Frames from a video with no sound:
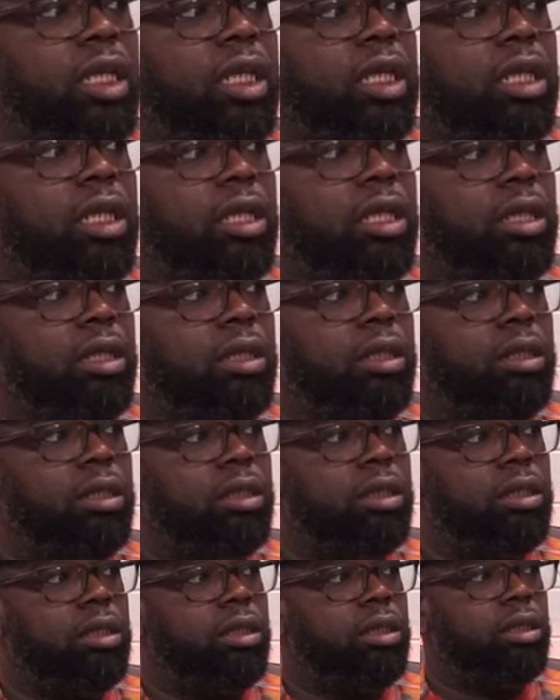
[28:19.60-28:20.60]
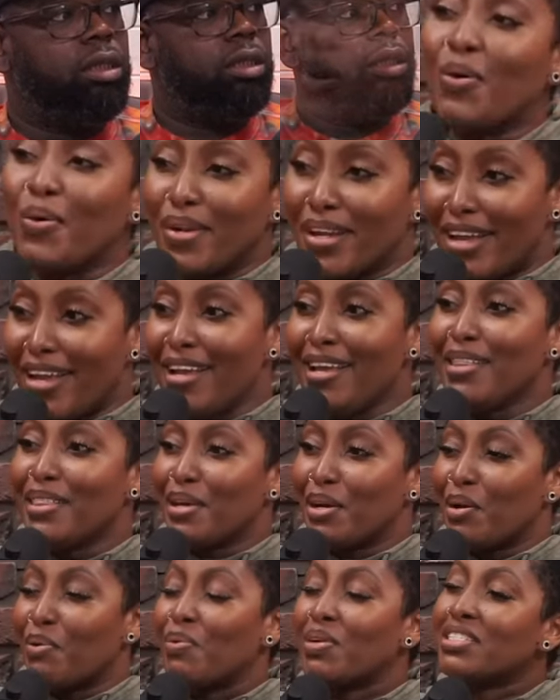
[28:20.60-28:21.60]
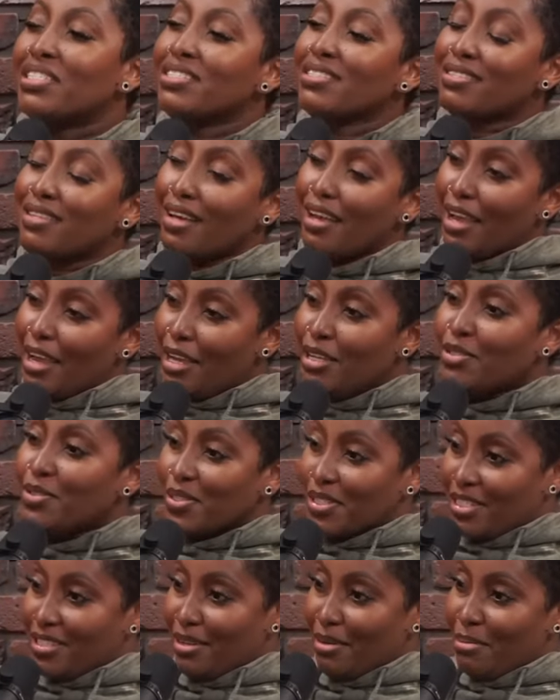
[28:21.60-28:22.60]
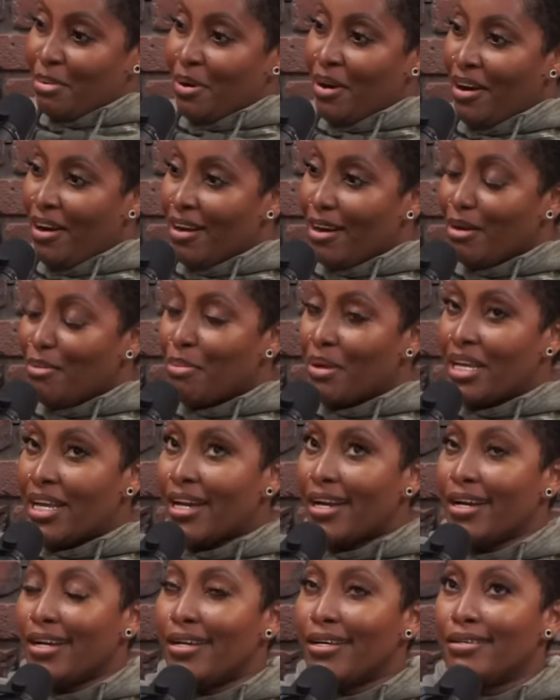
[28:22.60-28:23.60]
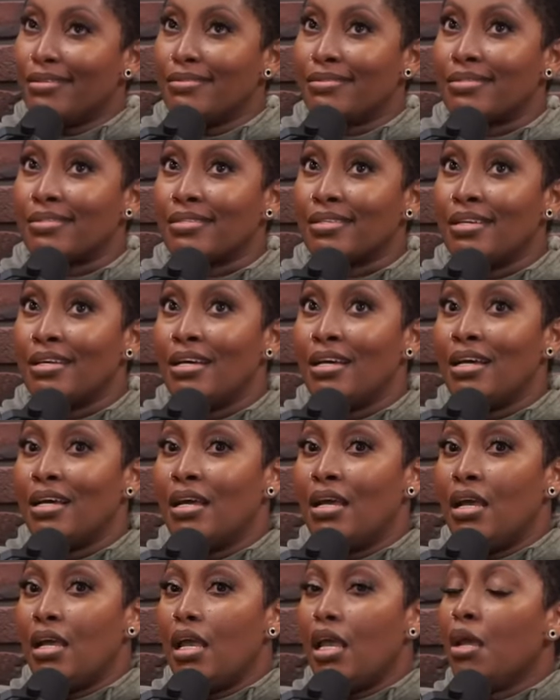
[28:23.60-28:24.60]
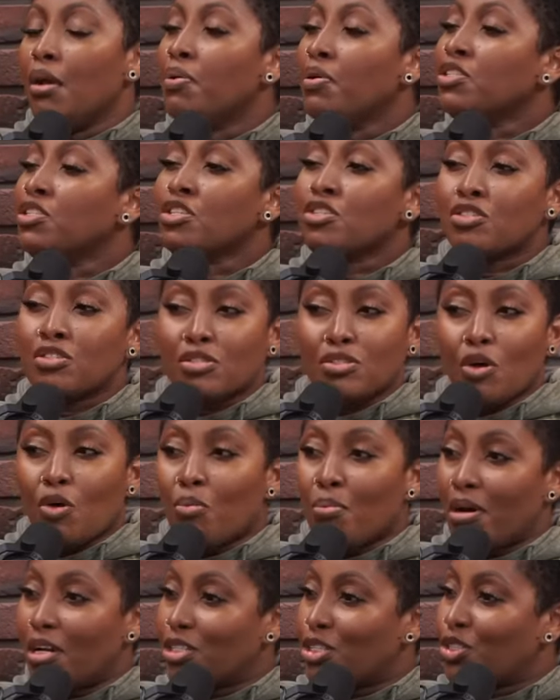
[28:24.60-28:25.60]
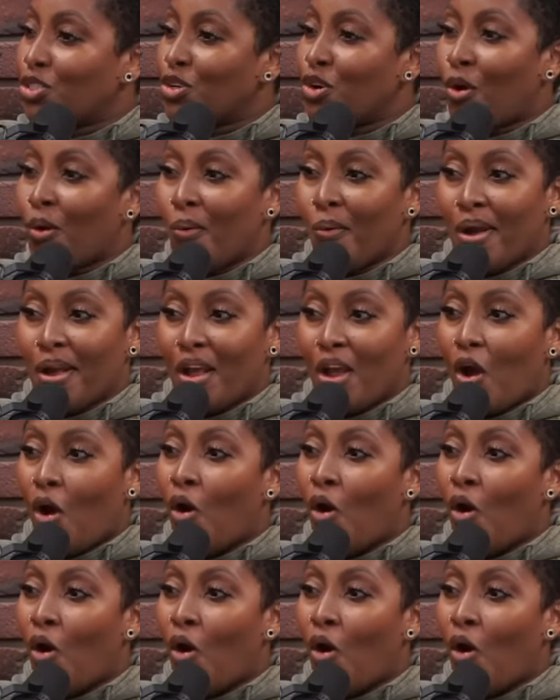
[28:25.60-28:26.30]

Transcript: You know what? I don't either, which is the interesting part because it was just so much going